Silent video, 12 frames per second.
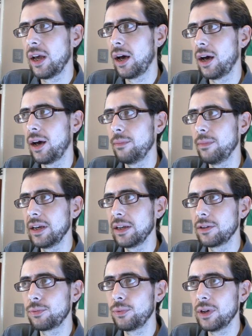um,
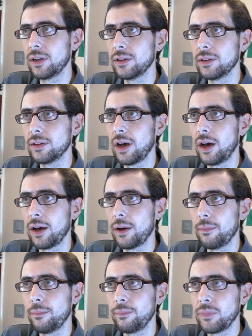it will
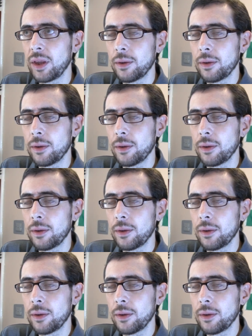um,